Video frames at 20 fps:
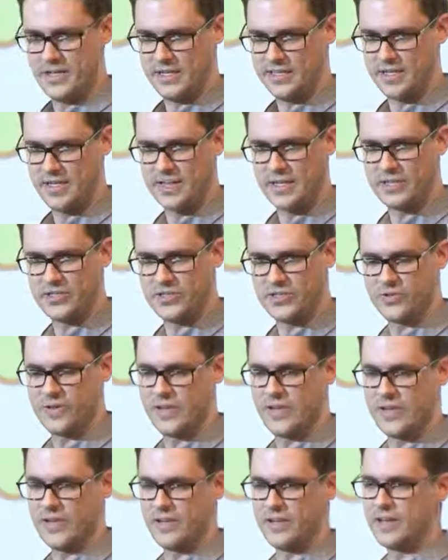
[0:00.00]
It's like a
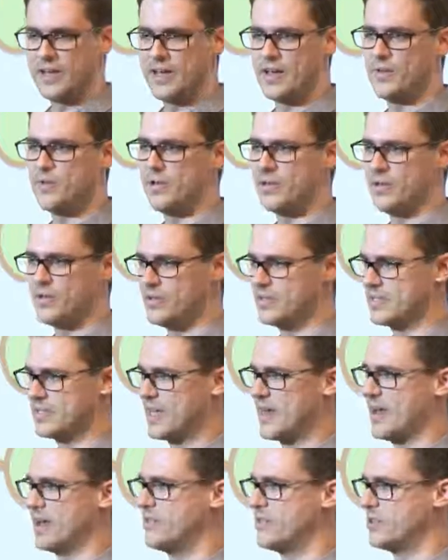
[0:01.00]
tree. In Git, we
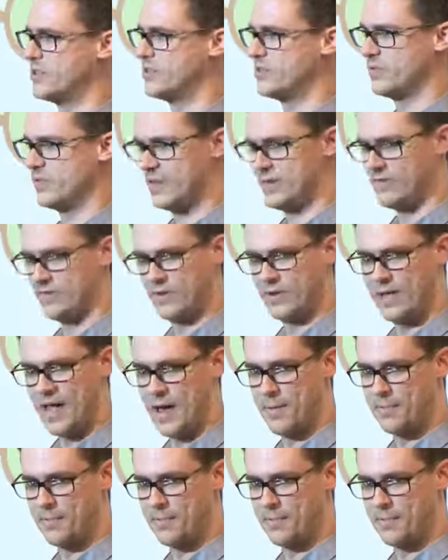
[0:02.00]
use kind of a tree